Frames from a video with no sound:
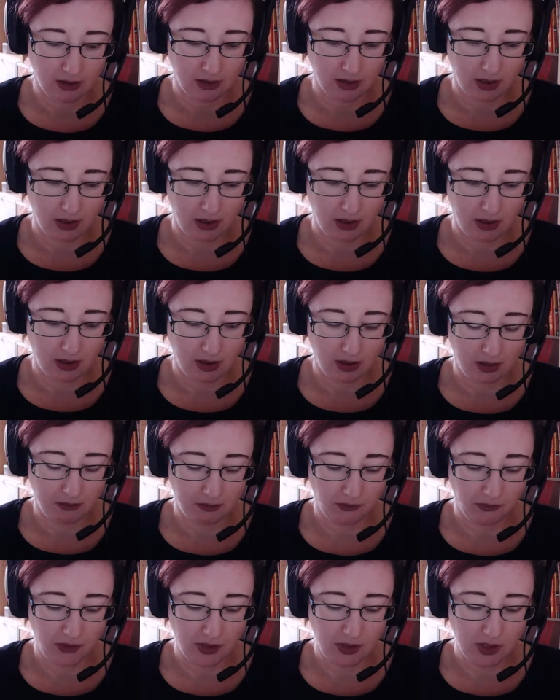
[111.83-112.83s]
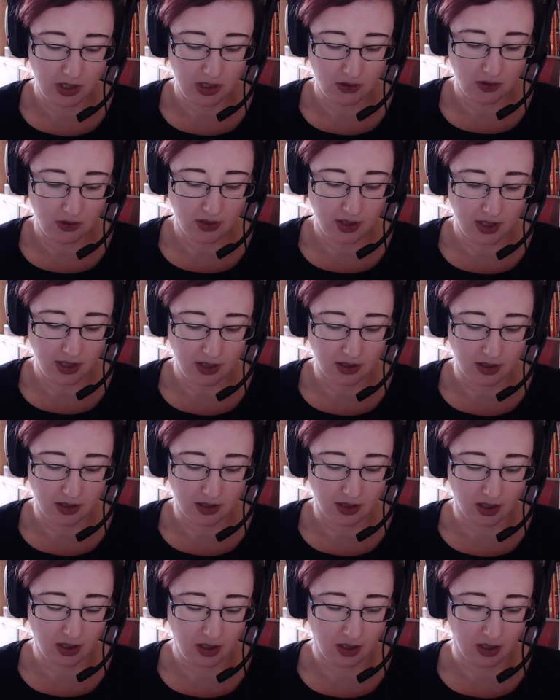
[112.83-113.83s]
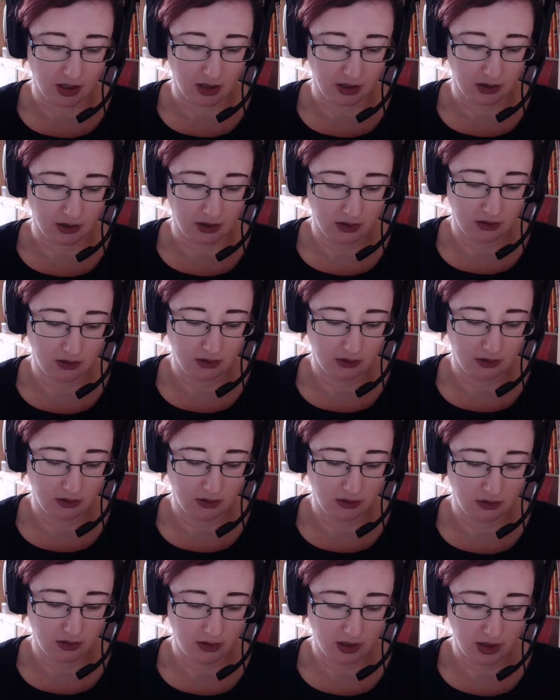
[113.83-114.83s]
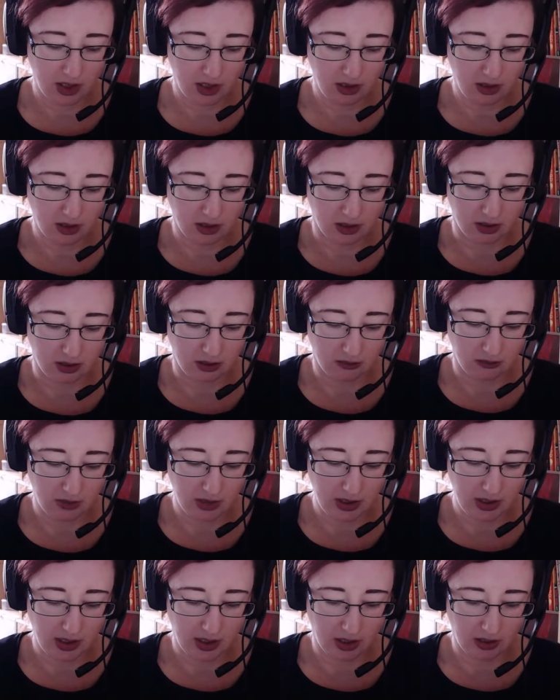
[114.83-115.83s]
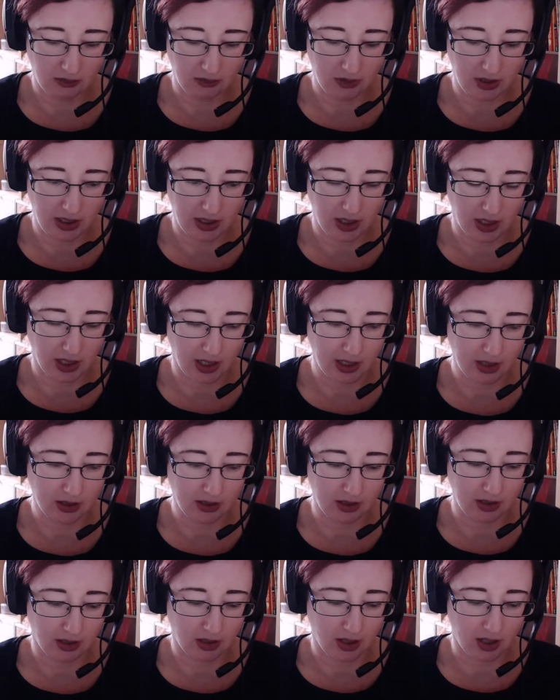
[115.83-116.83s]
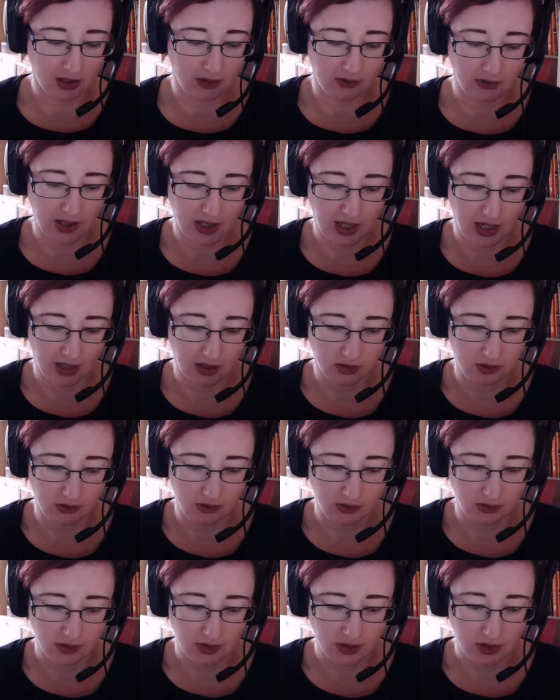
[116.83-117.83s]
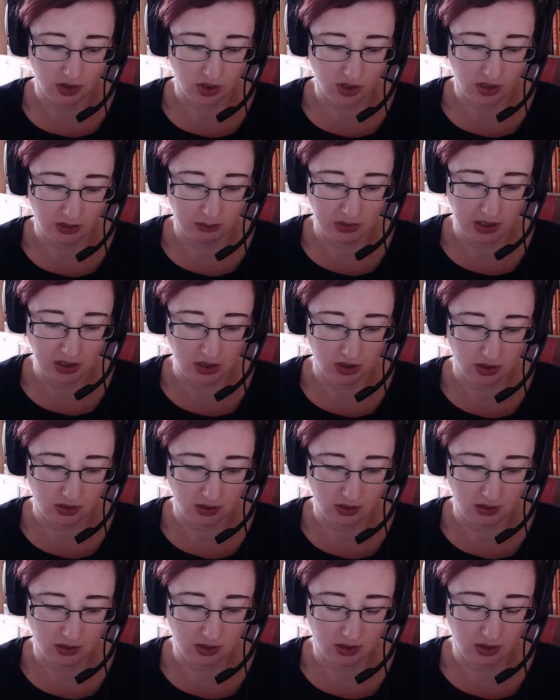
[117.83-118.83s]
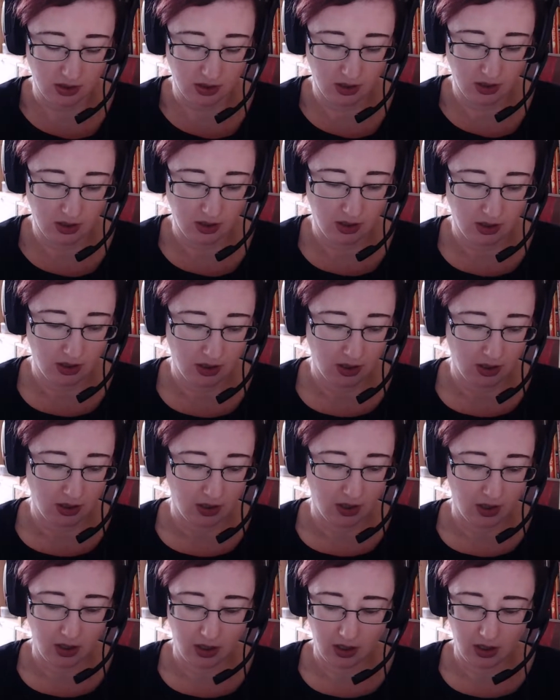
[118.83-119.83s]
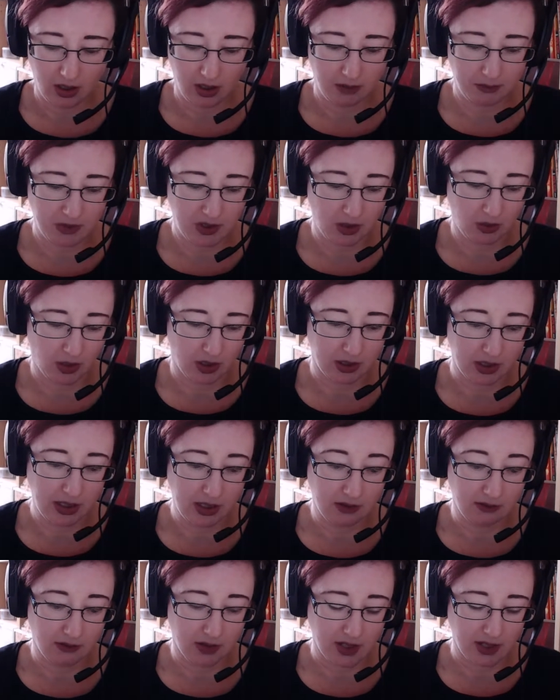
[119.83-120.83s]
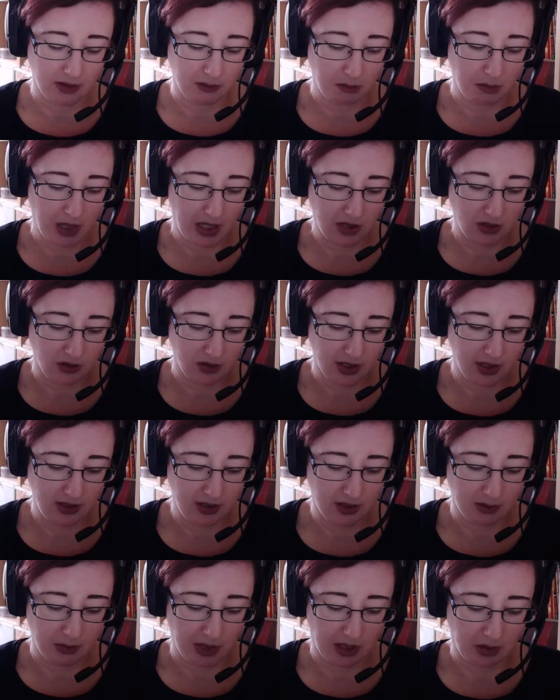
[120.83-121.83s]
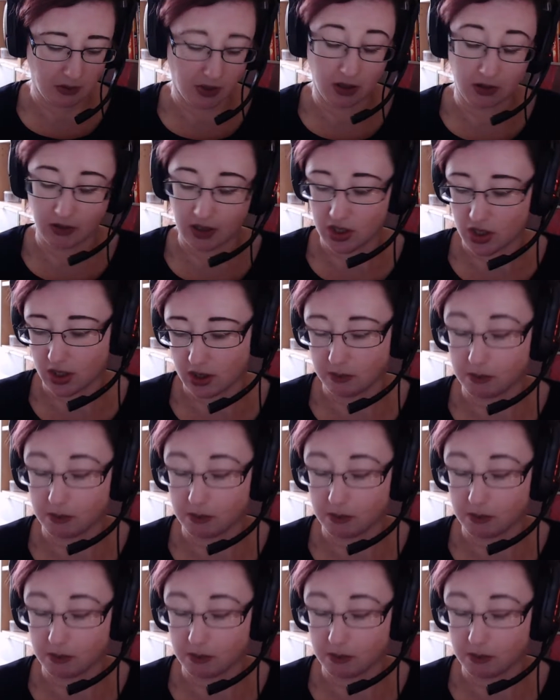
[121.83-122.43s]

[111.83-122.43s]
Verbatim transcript: Very interesting design. Yeah, really, I really like the kind of the angles and the sharp edges. So I'll need to find some batteries to make it. Oh, actually,